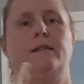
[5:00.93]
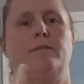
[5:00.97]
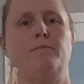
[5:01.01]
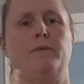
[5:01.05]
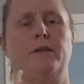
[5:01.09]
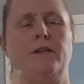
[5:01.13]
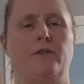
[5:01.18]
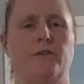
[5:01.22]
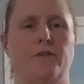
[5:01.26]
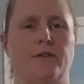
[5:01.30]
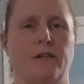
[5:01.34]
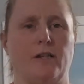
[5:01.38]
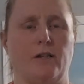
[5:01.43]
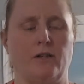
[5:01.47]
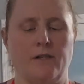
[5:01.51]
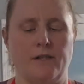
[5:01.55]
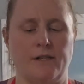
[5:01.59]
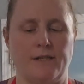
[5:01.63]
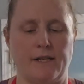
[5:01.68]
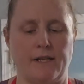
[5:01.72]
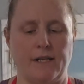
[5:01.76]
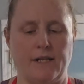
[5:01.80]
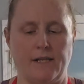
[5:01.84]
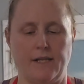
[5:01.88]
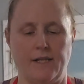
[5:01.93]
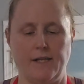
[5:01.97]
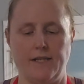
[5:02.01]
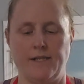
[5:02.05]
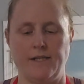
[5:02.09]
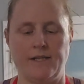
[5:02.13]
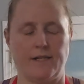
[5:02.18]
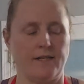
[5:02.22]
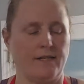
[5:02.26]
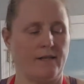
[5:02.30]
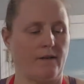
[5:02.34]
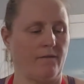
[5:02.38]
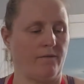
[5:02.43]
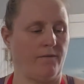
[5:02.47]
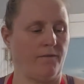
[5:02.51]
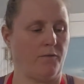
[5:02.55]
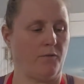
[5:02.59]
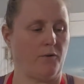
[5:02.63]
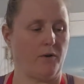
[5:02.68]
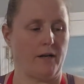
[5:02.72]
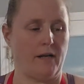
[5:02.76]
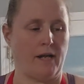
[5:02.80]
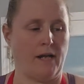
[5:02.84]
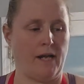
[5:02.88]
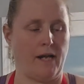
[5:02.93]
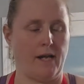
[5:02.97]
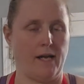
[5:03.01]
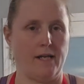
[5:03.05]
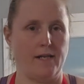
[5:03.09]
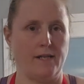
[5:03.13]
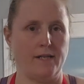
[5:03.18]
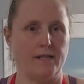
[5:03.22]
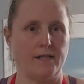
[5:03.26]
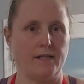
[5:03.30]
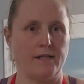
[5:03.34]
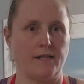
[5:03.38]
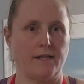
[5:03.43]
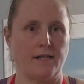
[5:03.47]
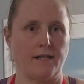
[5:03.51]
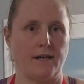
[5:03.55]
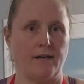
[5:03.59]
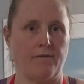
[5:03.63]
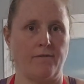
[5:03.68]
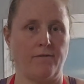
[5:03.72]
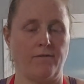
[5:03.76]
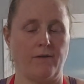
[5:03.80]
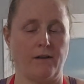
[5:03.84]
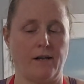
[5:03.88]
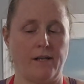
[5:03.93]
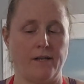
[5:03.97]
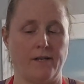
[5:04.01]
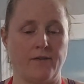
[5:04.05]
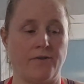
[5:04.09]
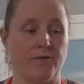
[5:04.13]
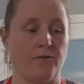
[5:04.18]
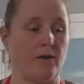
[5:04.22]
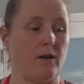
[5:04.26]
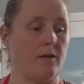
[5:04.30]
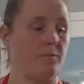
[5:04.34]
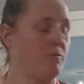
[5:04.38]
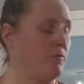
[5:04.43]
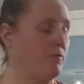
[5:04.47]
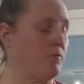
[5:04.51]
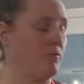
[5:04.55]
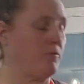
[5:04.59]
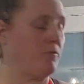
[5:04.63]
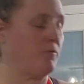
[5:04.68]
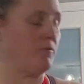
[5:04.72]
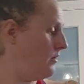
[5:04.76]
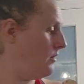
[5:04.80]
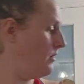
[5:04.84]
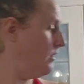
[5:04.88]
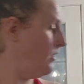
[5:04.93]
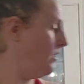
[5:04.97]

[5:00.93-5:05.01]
beater that looks like this, except for it has a flat scraper